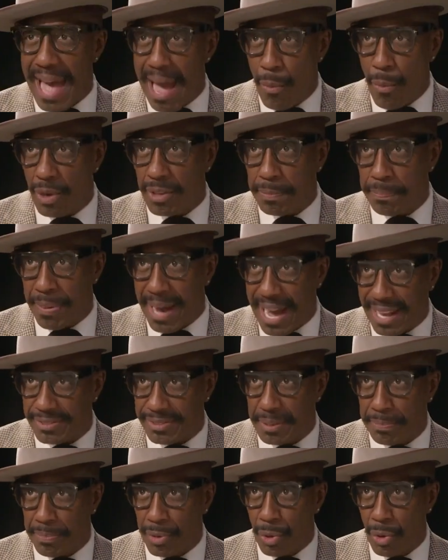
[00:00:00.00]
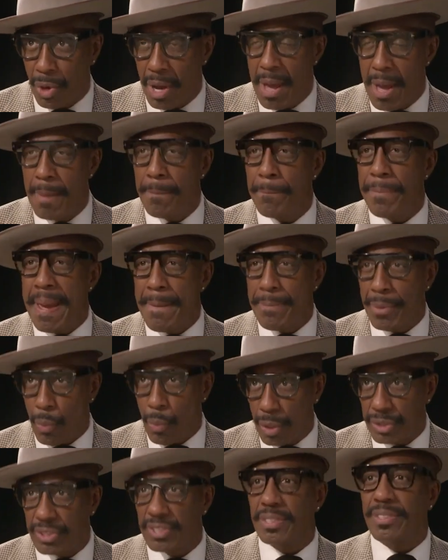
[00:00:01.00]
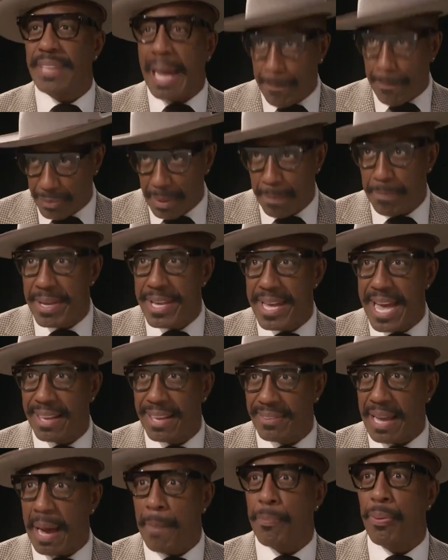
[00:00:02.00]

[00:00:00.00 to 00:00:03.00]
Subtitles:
that was possible, people would stop the BS. I